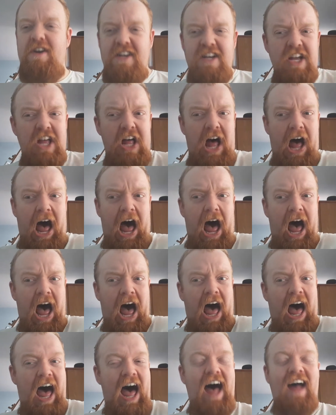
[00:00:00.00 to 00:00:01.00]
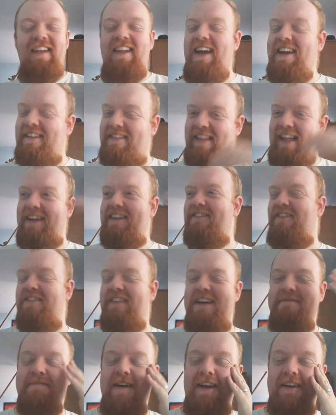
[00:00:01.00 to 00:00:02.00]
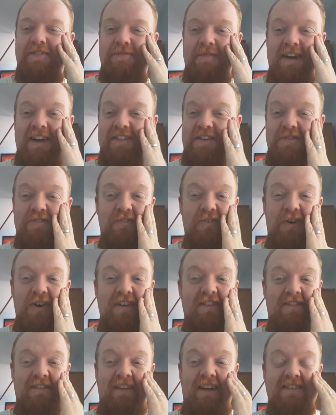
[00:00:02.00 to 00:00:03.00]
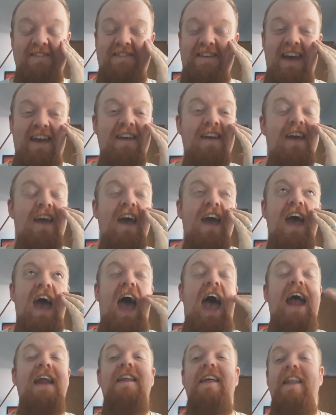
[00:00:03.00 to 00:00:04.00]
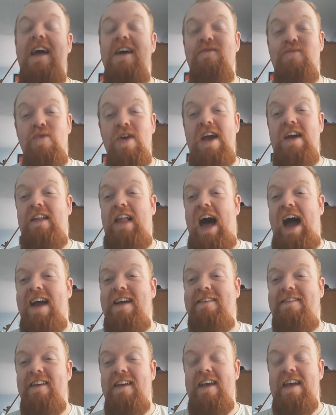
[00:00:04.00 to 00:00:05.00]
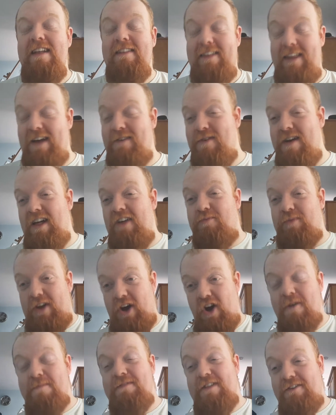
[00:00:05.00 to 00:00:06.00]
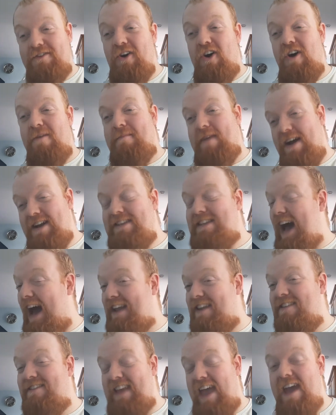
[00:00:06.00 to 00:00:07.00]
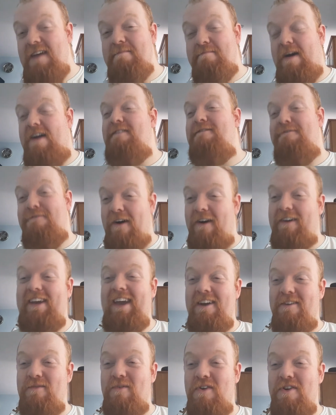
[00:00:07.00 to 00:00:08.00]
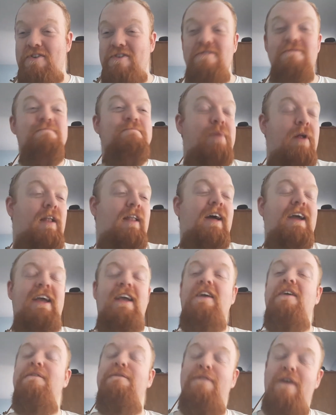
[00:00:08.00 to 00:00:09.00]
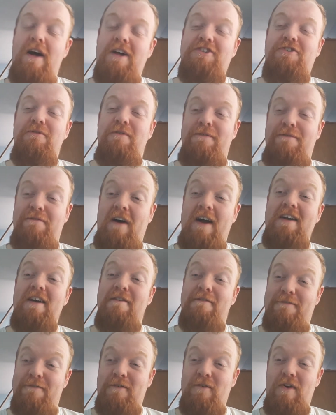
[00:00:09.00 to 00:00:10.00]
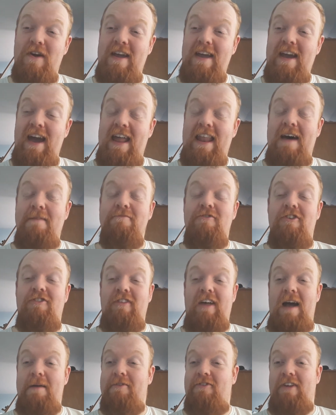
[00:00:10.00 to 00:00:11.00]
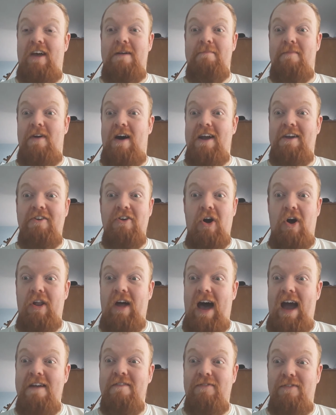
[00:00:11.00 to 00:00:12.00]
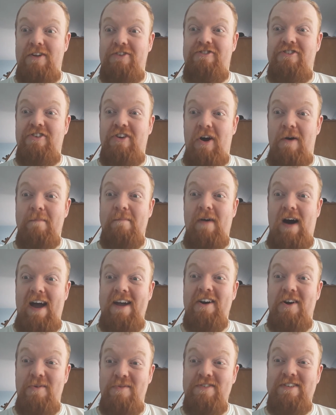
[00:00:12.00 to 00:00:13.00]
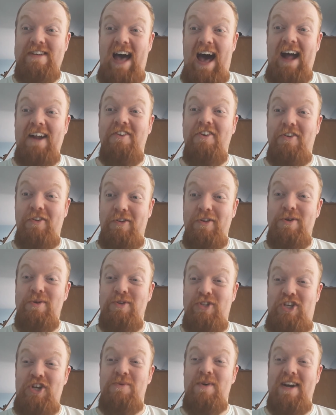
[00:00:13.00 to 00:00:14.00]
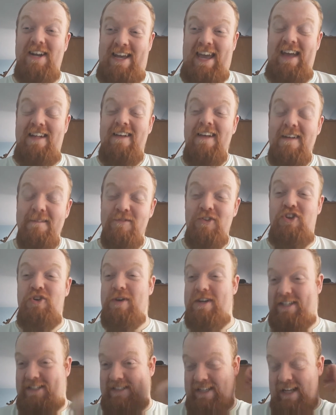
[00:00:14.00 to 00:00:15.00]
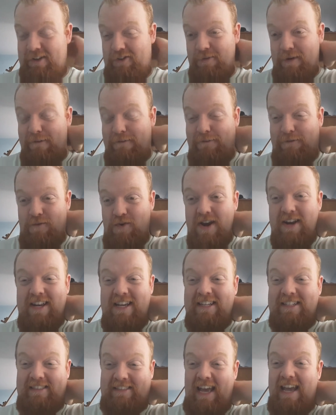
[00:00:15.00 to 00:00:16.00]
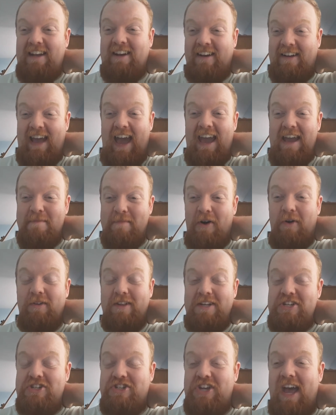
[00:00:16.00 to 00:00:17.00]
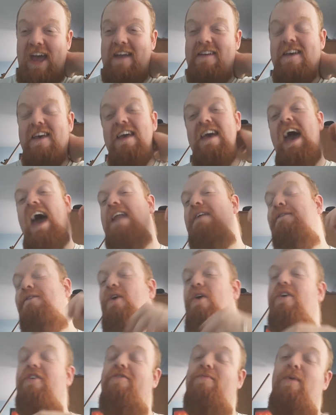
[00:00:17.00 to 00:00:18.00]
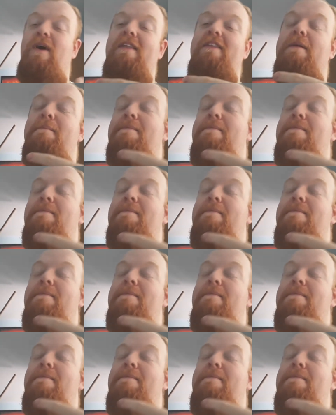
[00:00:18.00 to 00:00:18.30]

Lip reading: yeah, like making those noises and all that shit. And then I realized when I opened the door, my dad is in my fucking room playing Virtua Fighter 3, and I'm just like my god, I've literally got my own dad glued to a 3D Sega game. Holy shit! And of course, when the